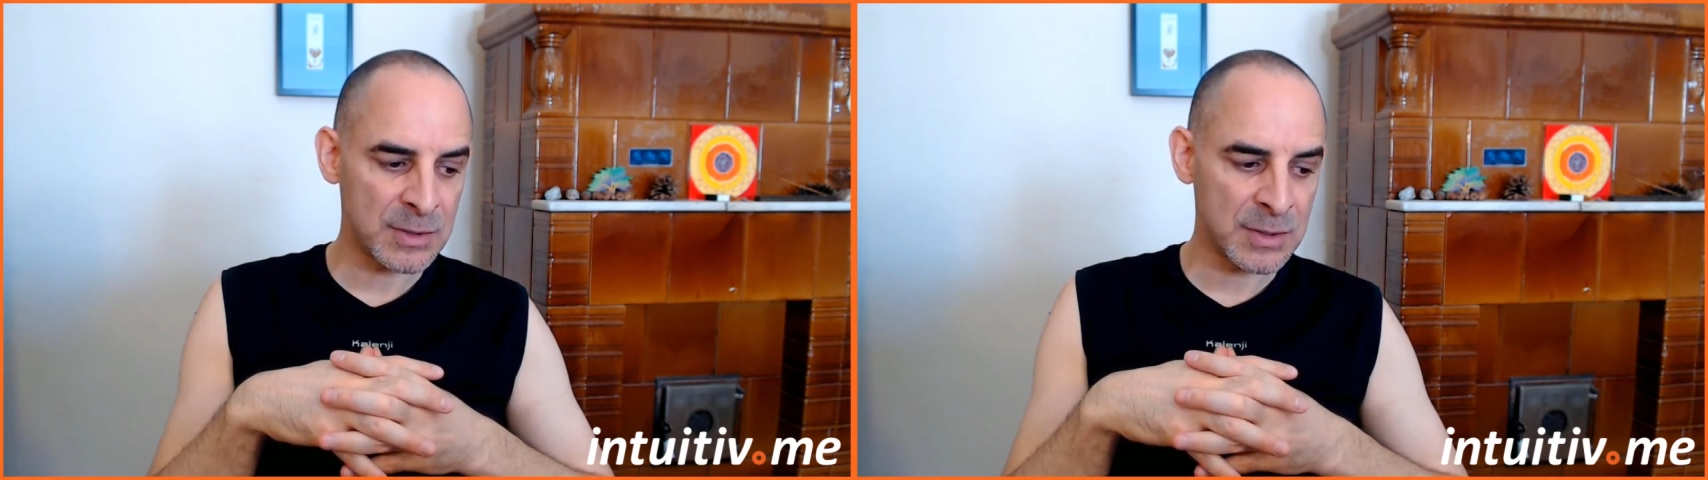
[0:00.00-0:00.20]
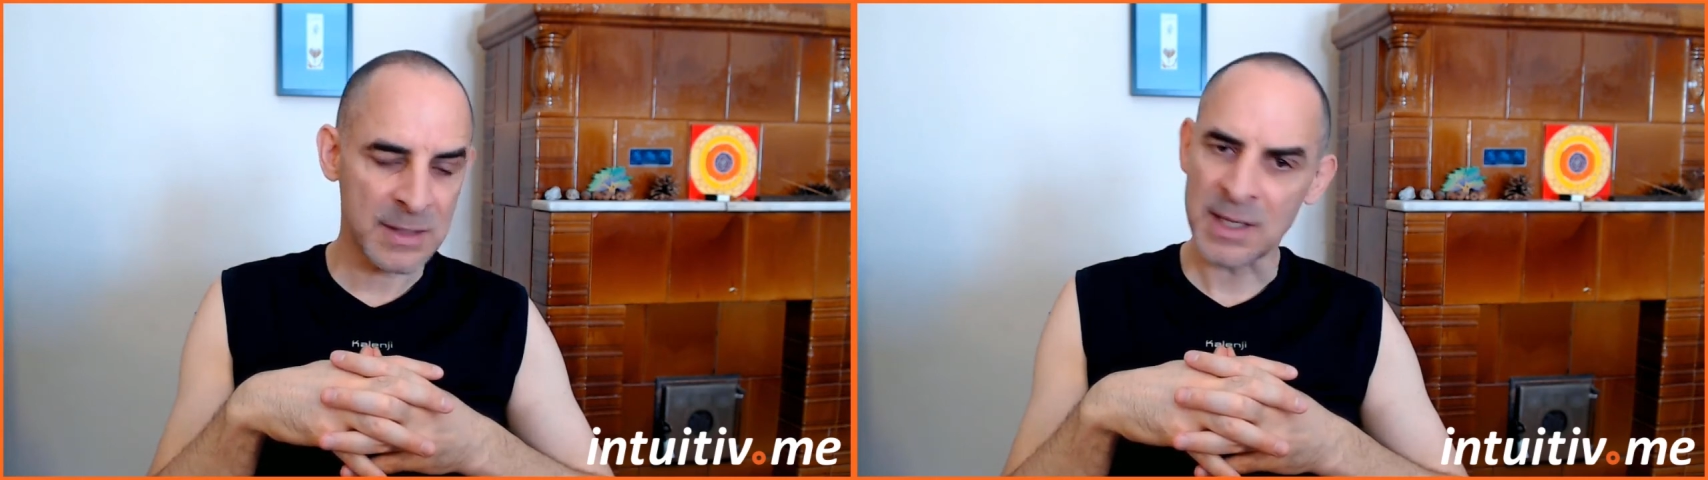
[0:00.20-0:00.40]

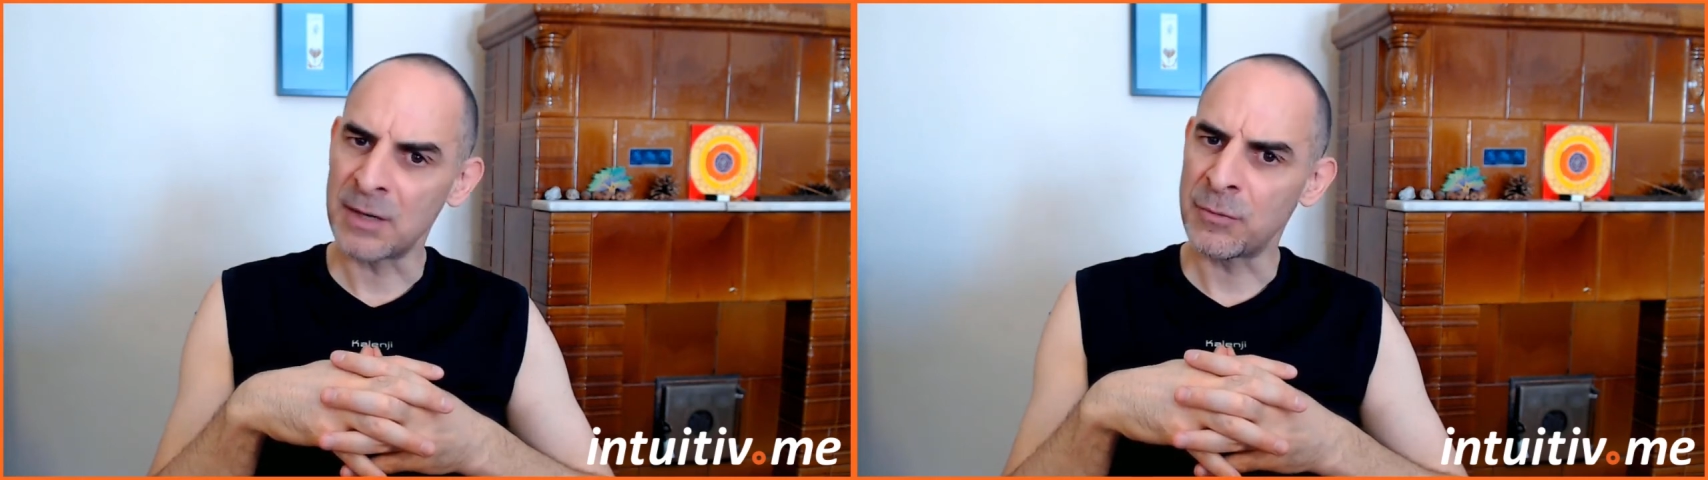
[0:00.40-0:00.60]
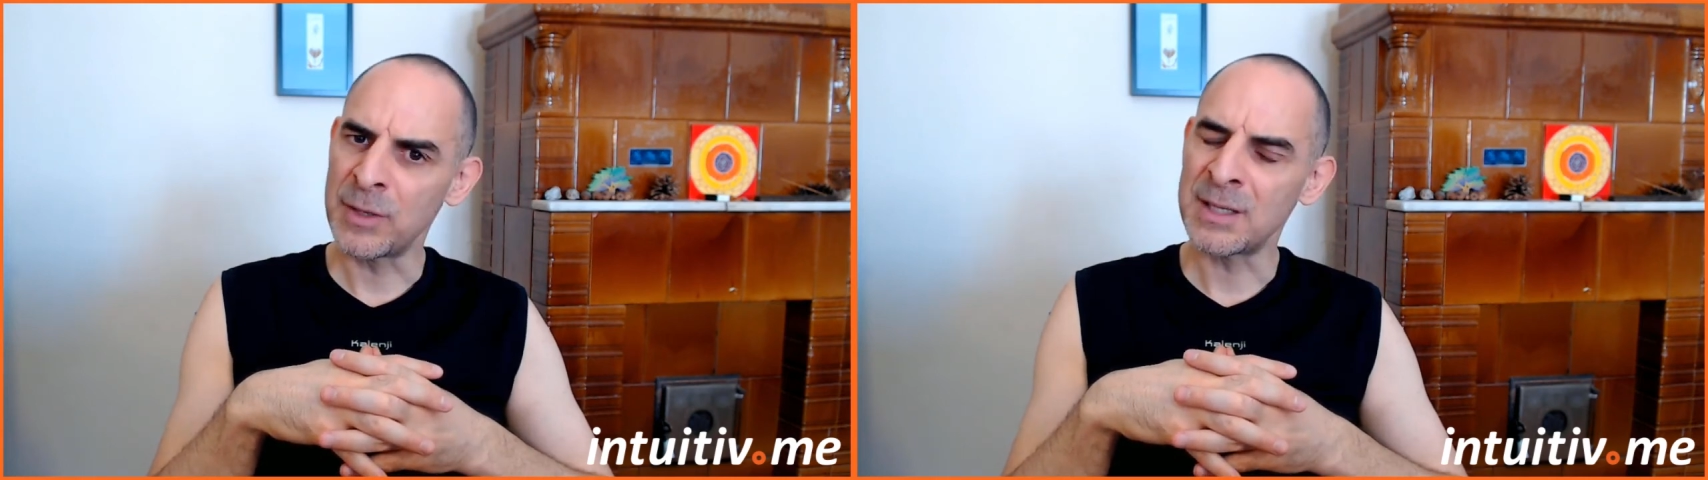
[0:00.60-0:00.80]
a sign of
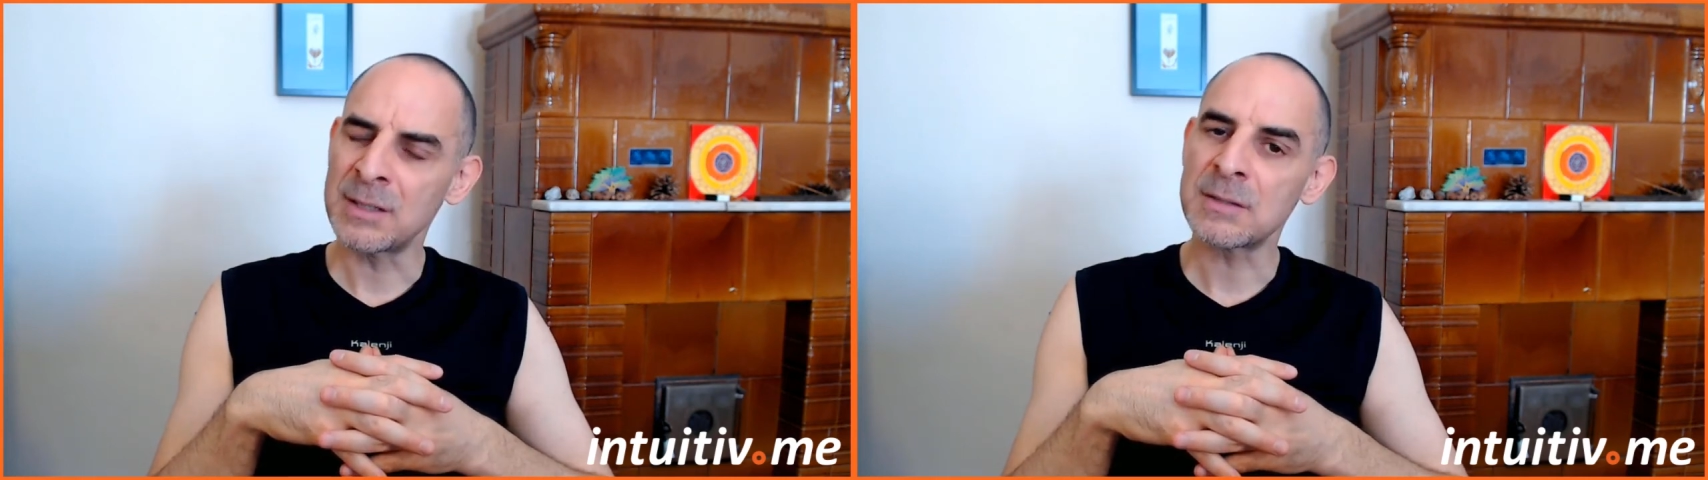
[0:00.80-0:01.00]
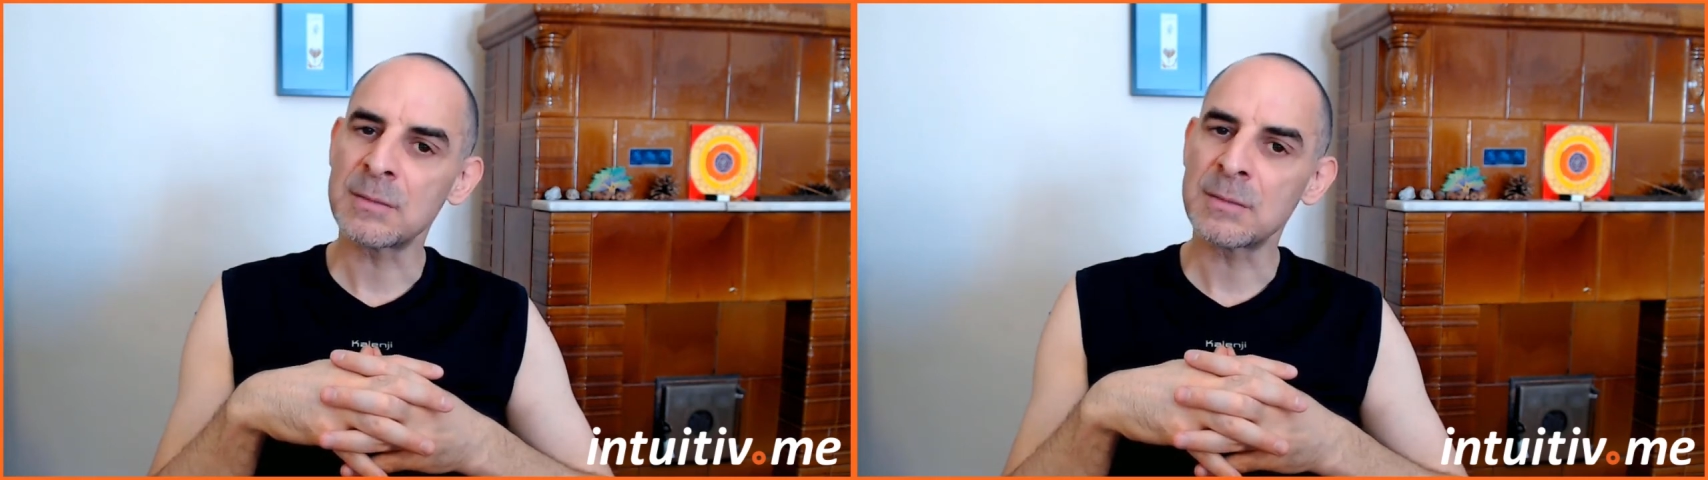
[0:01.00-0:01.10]
weakness,